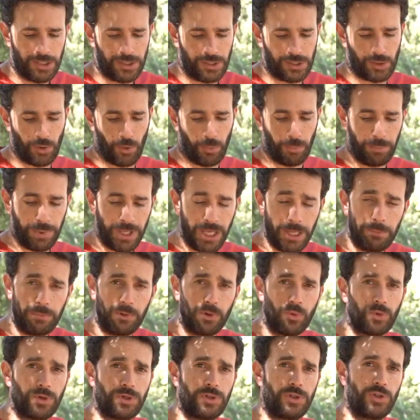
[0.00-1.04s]
So
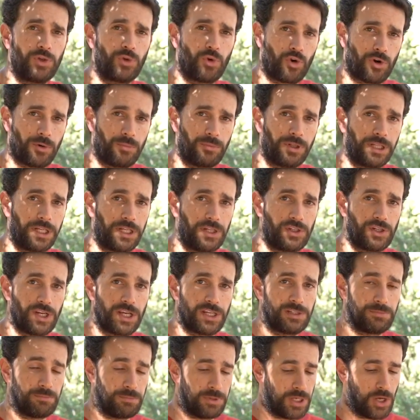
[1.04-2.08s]
people would normally
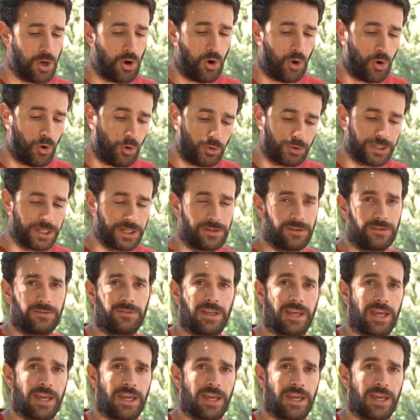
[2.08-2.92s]
just be holding